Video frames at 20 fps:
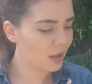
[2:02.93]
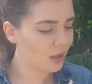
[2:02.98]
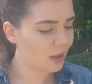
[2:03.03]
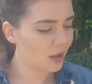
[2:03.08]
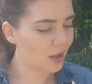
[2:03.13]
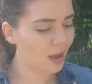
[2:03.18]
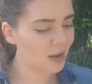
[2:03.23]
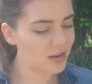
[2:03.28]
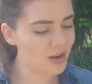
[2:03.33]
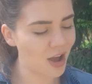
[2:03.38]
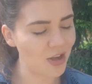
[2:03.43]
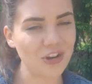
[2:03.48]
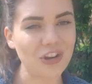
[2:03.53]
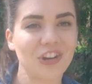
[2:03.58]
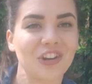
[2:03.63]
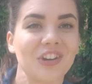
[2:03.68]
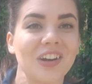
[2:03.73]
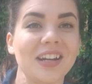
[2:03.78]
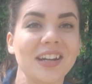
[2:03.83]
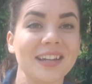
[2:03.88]
Another
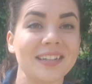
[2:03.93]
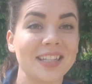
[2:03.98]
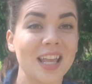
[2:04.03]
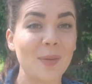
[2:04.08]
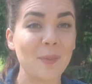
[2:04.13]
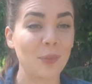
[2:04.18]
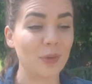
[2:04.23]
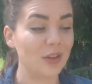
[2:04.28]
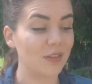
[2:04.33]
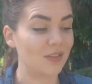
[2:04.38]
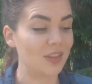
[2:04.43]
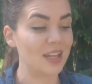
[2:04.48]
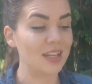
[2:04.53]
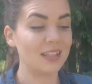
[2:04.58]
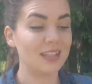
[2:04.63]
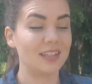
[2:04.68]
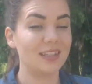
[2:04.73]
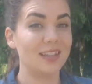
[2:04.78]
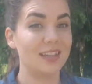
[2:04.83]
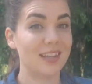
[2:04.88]
great example of
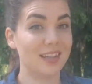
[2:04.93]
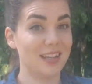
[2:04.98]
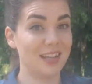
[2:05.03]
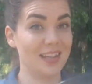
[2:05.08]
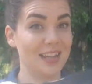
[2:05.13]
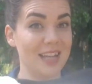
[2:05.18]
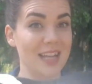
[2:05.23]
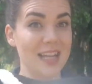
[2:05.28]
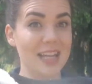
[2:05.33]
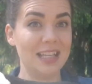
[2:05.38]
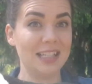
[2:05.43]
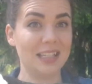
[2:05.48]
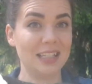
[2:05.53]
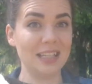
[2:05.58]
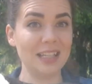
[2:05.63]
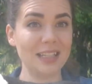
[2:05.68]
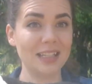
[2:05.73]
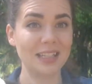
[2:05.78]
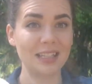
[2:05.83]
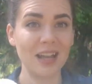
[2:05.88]
this is
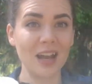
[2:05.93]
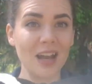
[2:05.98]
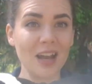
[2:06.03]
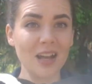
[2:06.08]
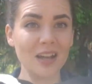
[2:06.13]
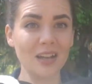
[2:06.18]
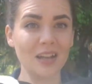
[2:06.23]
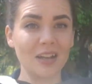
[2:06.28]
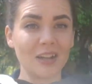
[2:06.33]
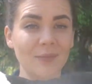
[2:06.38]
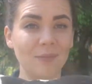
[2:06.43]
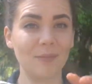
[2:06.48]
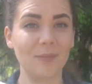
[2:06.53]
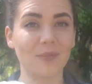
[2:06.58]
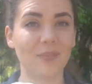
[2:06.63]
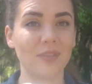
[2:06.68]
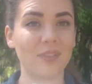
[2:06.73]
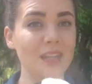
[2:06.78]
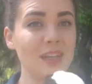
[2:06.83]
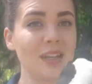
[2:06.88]
the skunk.
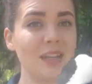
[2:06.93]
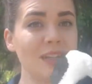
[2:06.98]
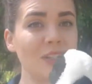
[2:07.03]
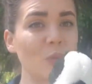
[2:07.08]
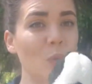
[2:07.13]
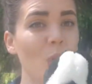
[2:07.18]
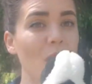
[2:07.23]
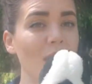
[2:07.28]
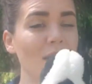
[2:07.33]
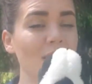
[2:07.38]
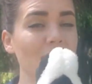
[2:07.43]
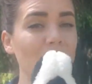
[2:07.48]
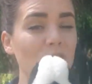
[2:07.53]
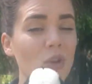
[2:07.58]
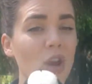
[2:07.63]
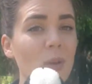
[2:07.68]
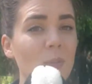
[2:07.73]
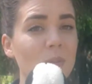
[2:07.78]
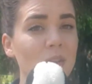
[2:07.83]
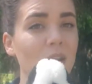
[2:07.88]
These white
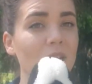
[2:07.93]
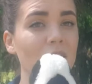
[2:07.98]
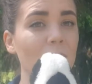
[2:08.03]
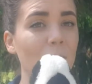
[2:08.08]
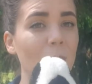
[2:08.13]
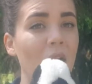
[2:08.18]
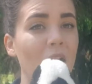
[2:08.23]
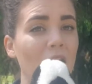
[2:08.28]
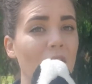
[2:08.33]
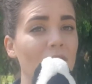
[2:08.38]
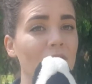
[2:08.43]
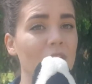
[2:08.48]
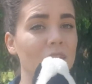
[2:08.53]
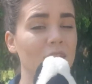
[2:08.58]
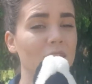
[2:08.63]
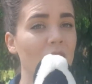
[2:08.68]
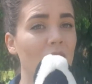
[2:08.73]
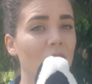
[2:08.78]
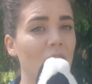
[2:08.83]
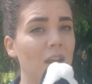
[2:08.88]
stripes on the back of the
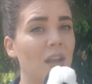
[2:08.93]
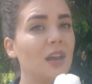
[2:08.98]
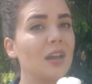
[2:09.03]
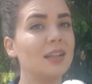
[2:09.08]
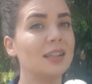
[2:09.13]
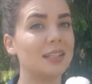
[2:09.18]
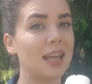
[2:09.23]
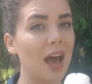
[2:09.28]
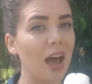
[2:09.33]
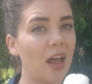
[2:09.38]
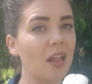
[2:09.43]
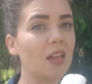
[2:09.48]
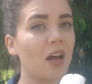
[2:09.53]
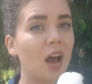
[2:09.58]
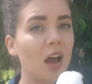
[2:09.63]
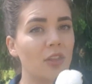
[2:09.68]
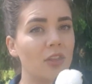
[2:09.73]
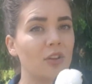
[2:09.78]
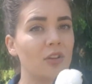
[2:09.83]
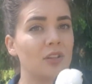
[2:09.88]
skunk tell
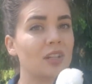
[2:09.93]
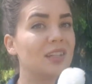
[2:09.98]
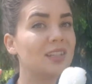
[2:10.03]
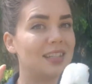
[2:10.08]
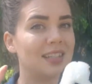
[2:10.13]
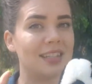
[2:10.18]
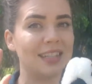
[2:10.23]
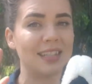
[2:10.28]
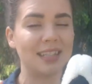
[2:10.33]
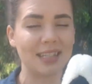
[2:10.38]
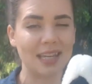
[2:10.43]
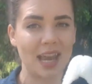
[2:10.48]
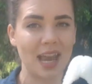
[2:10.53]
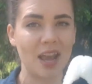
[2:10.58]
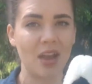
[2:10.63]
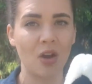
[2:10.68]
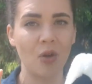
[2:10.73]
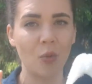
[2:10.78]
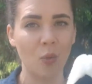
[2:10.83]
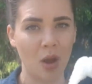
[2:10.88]
others to
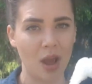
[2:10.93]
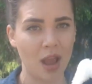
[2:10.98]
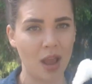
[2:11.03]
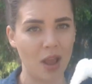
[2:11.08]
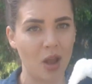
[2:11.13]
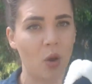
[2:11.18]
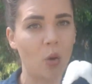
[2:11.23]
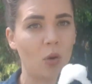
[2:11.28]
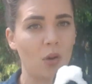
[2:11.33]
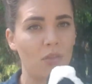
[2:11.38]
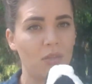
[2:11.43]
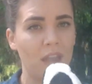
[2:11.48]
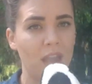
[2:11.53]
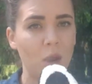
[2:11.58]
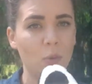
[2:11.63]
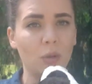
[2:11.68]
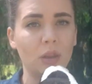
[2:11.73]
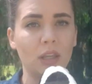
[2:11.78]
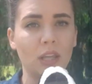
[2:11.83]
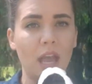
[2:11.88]
stay away or they
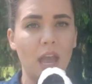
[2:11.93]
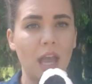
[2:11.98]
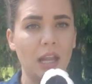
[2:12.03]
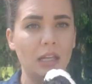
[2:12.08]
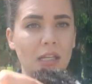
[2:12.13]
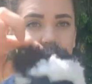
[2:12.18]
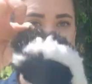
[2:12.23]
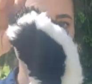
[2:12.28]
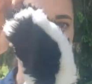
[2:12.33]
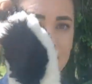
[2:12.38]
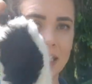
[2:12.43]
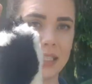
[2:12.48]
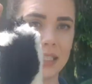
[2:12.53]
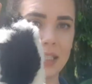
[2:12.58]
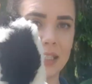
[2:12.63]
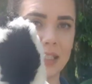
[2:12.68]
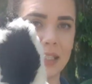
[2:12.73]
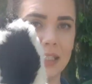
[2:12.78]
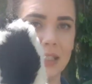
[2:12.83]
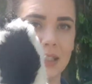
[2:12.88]
will get
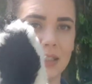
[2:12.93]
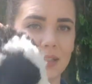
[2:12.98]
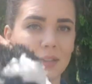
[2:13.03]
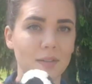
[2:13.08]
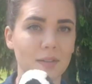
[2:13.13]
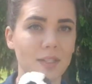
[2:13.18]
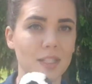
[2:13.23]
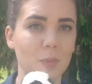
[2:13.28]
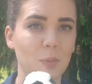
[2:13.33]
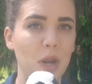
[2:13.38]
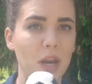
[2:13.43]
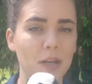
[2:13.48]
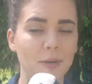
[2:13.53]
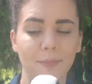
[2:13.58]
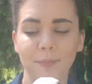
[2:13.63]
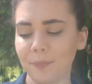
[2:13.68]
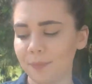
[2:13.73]
sprayed.